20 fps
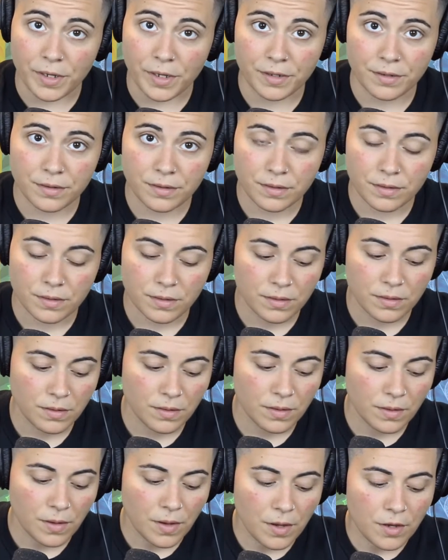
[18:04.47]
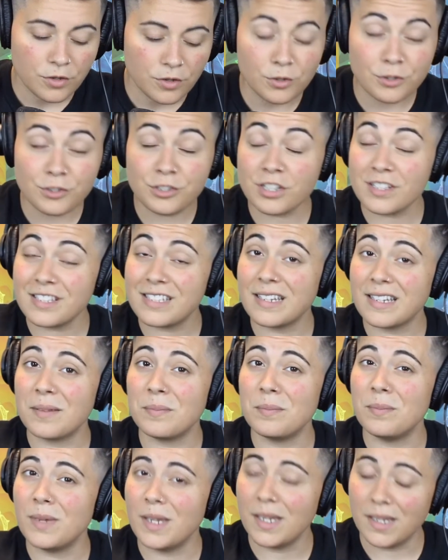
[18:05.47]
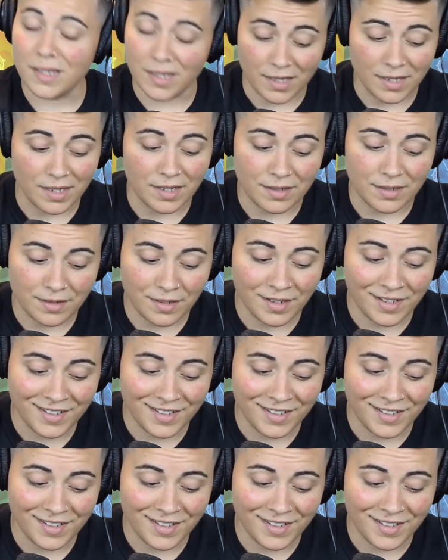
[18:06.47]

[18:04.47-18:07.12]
it. You're just not making it.